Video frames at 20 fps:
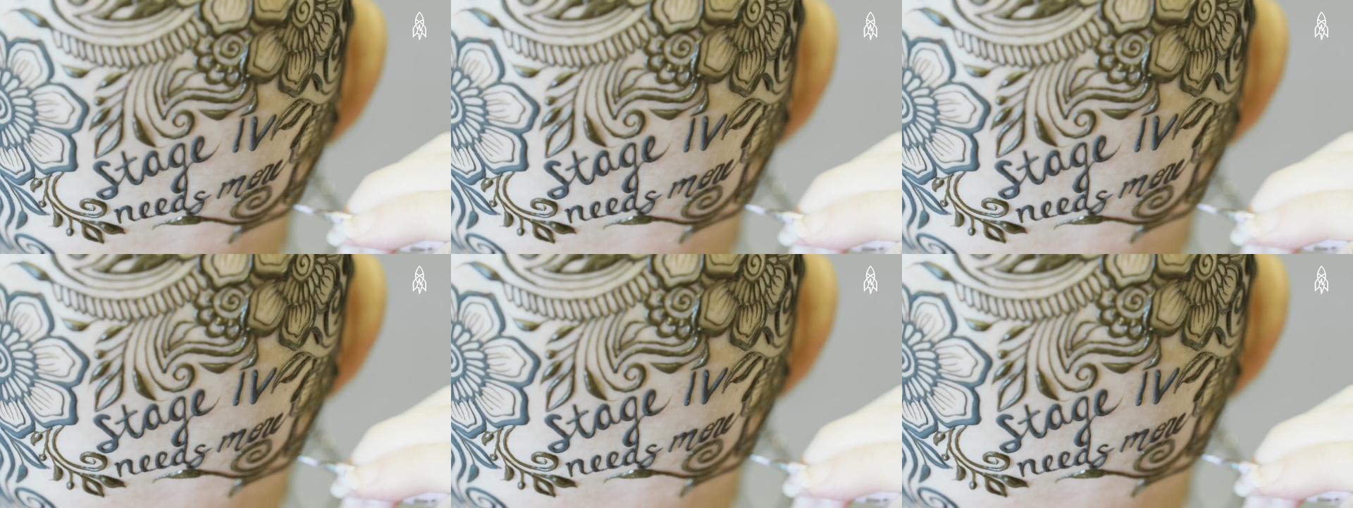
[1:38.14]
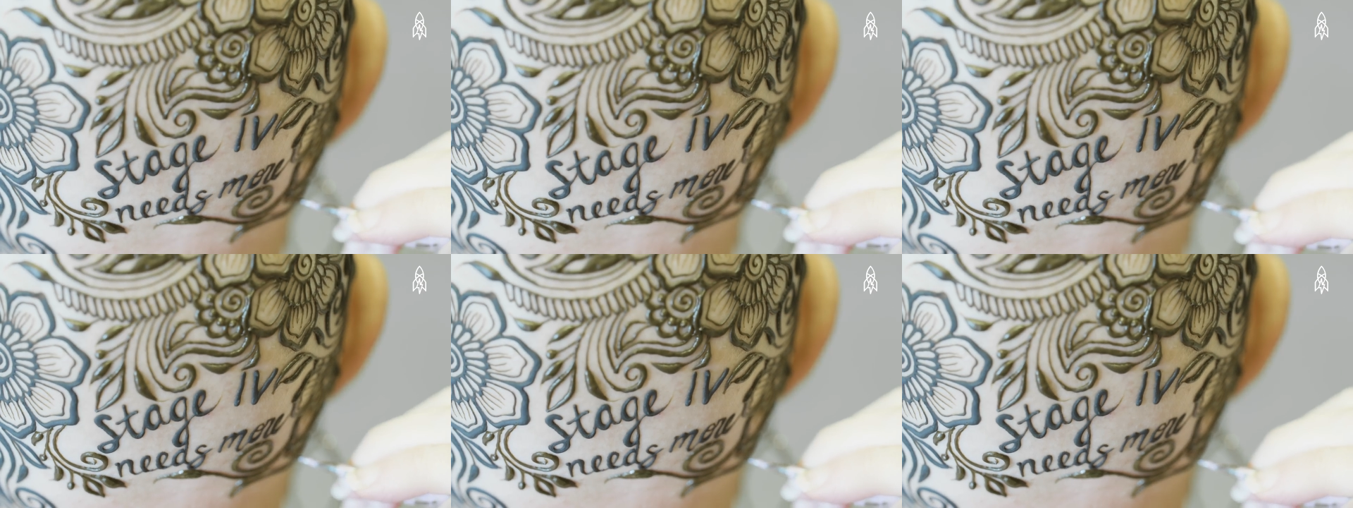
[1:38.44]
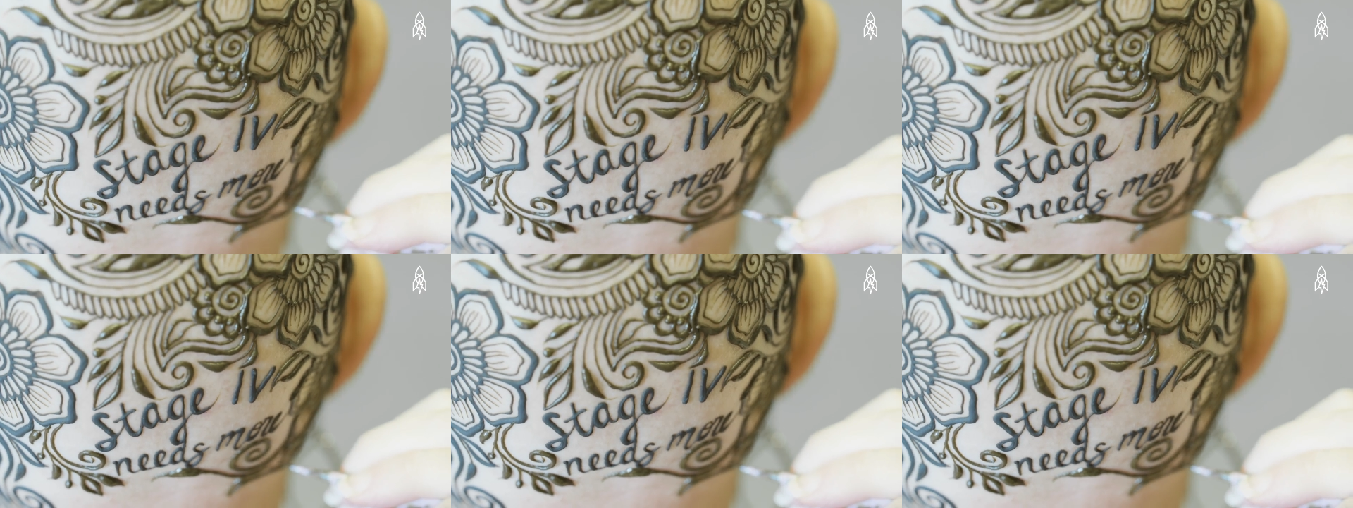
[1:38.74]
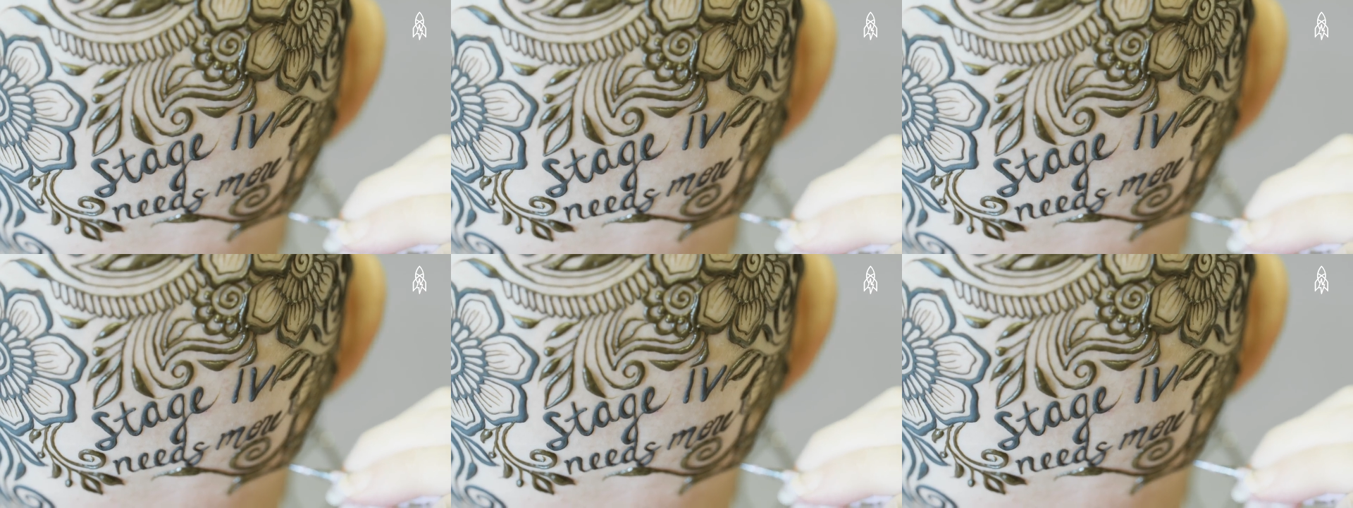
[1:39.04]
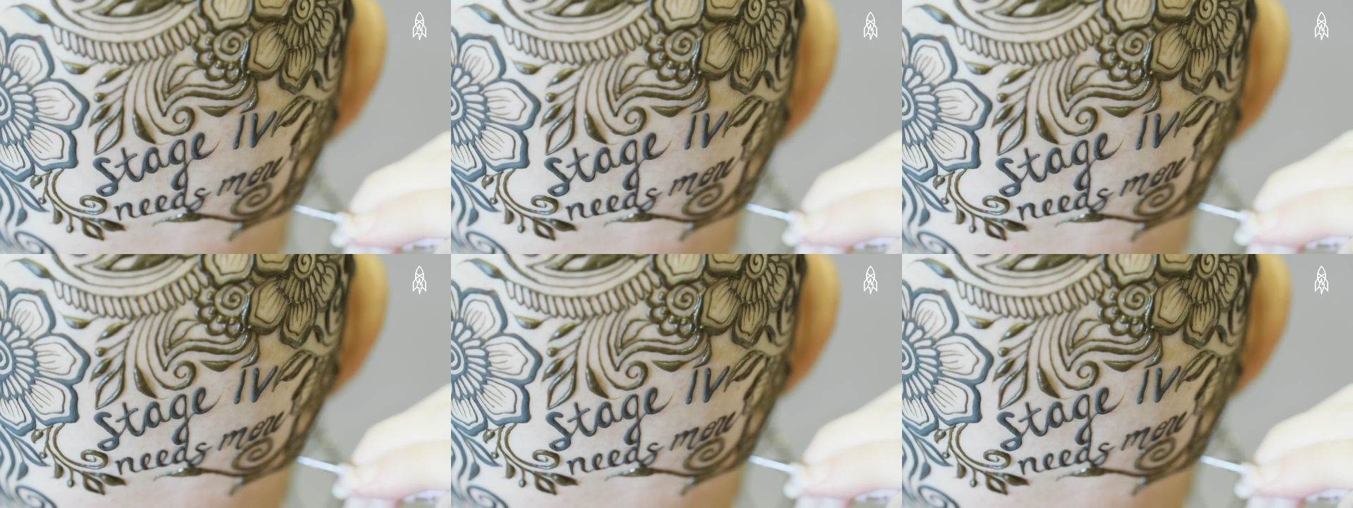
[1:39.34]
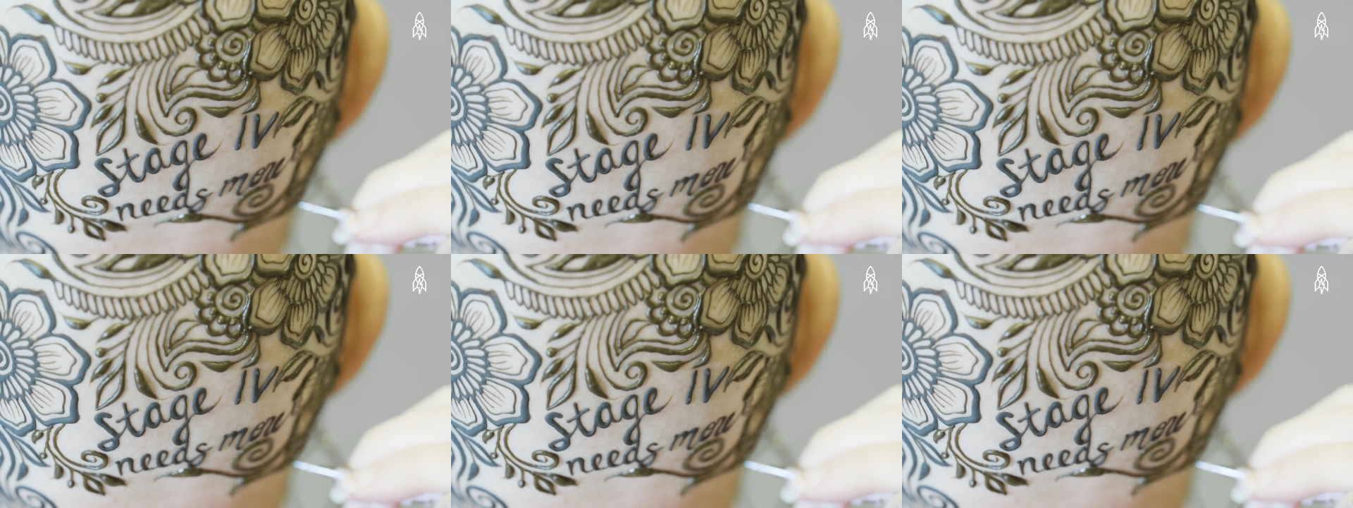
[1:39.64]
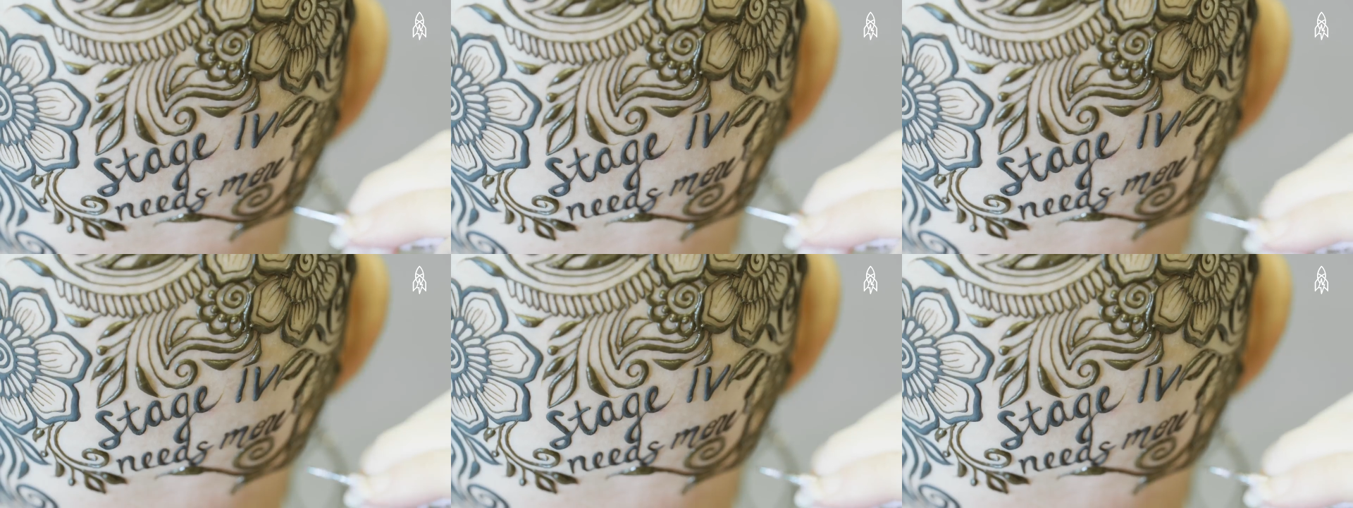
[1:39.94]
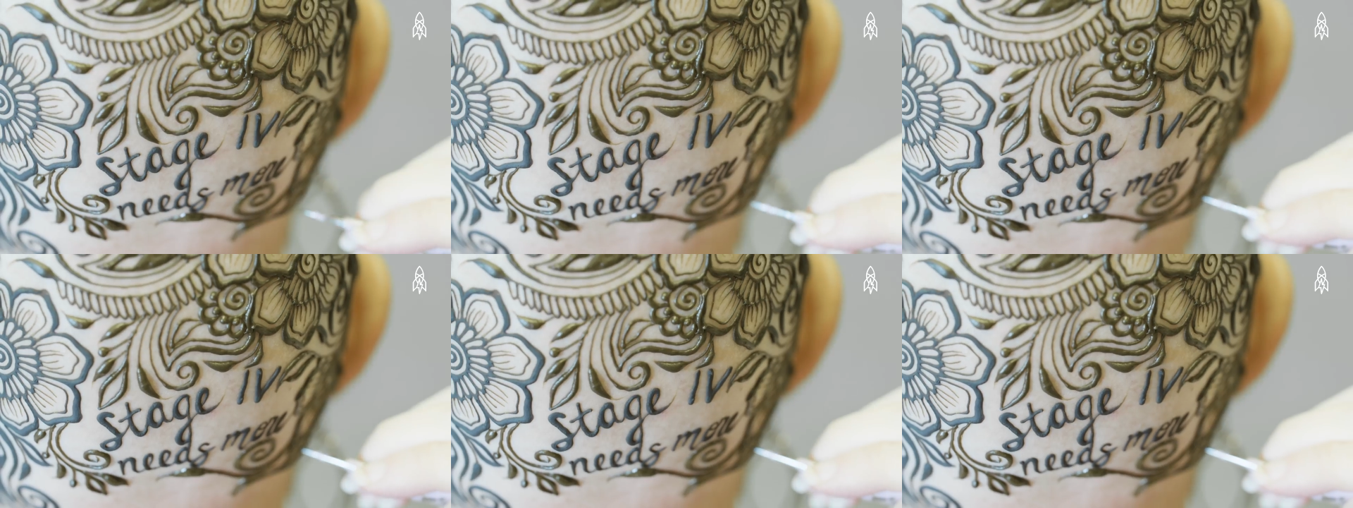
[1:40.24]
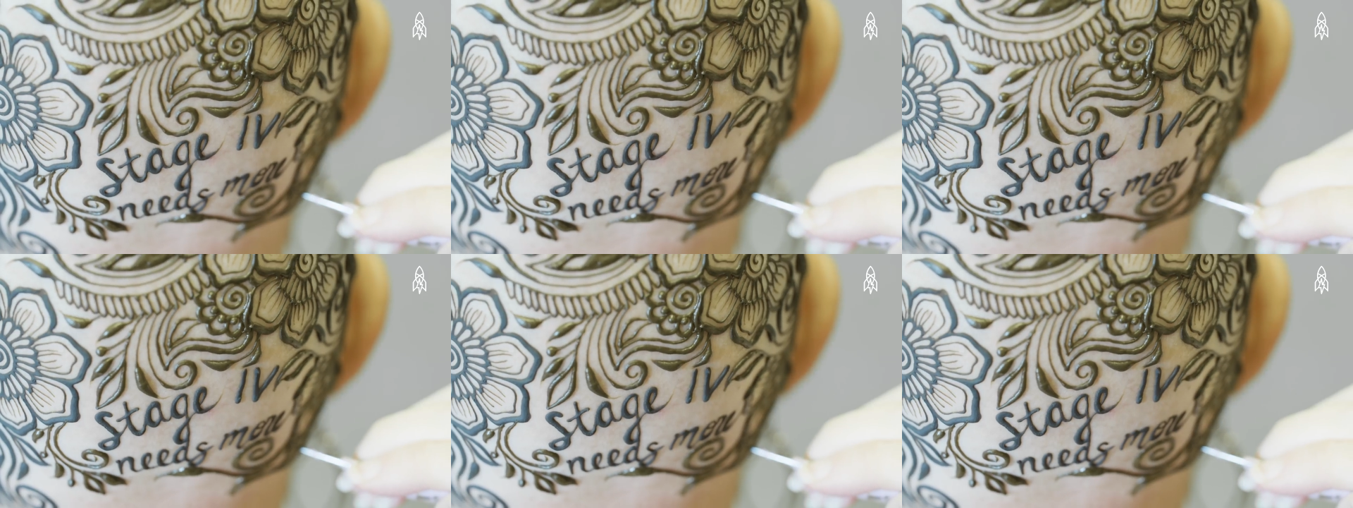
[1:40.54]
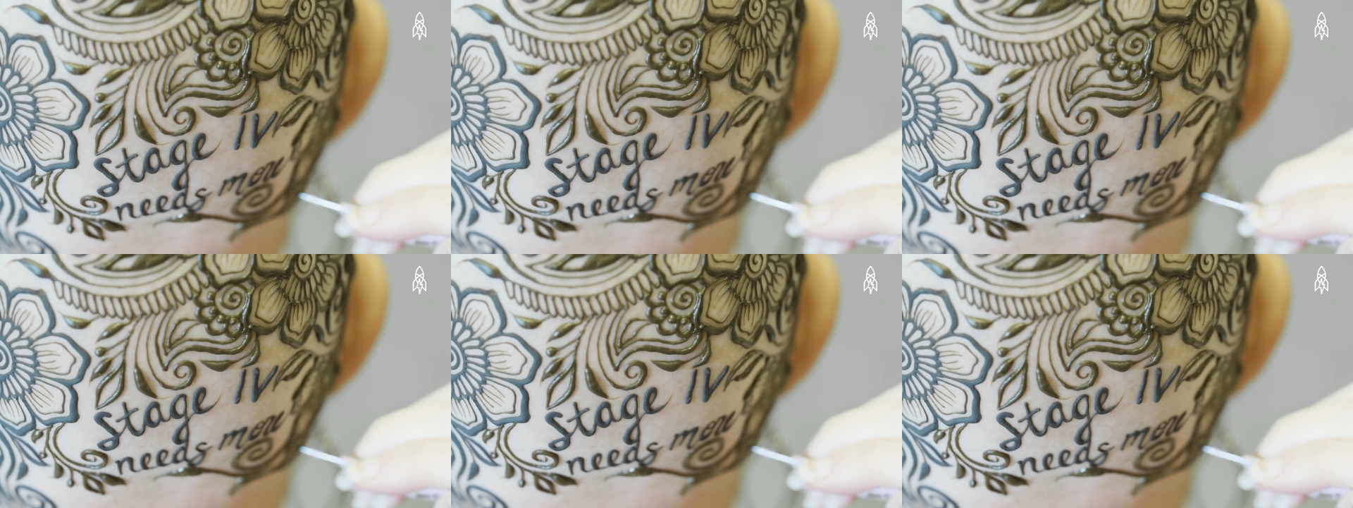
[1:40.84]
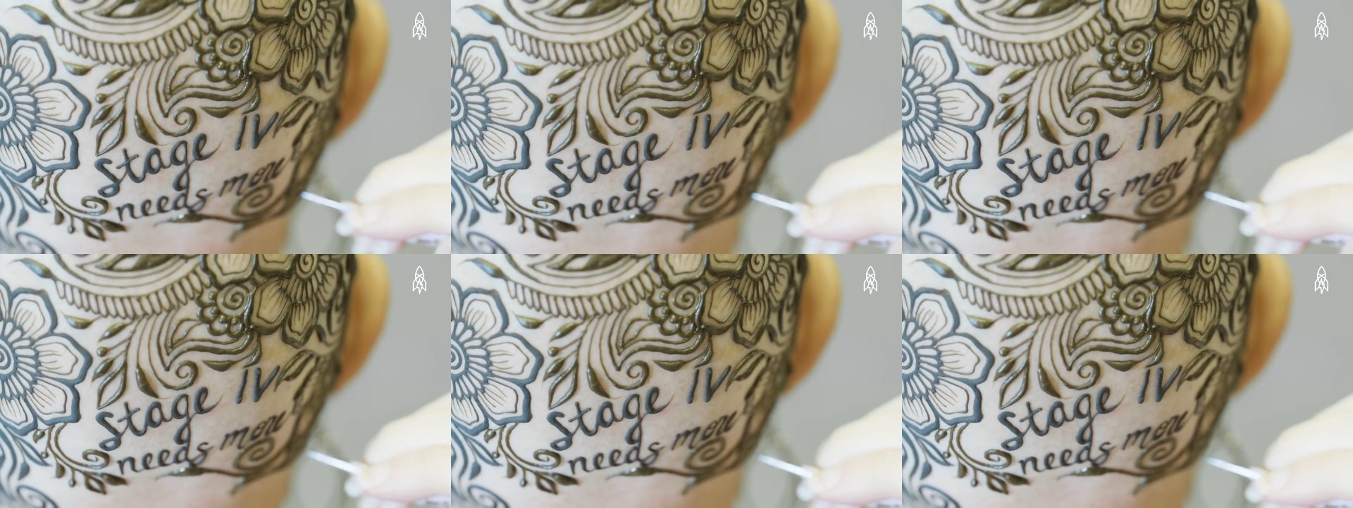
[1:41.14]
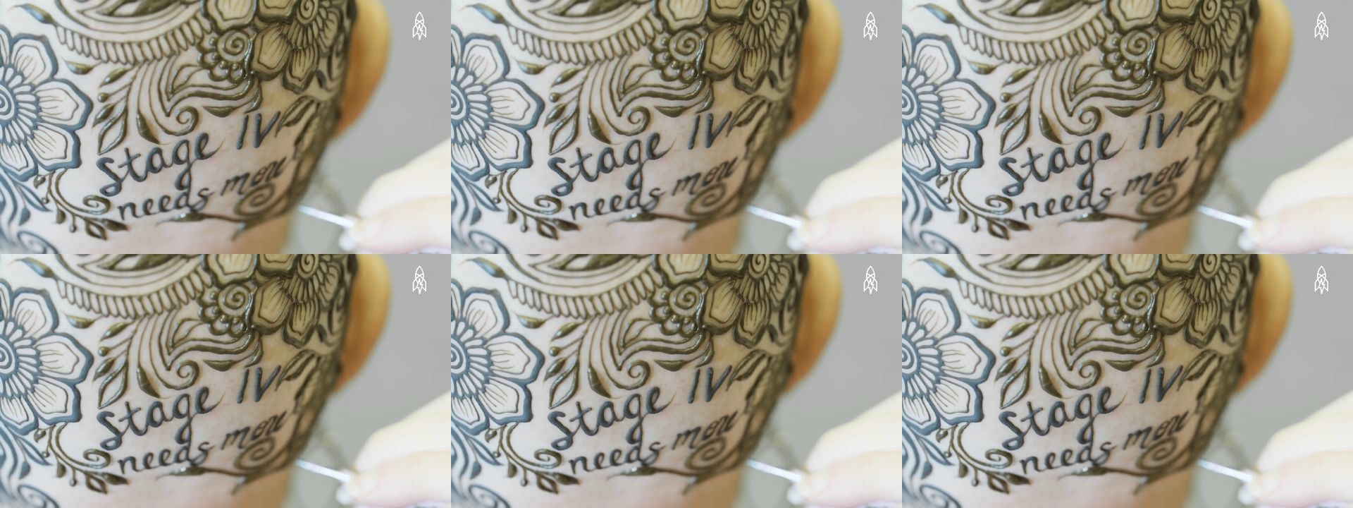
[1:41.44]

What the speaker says: No face is visible, so there are no lips to read.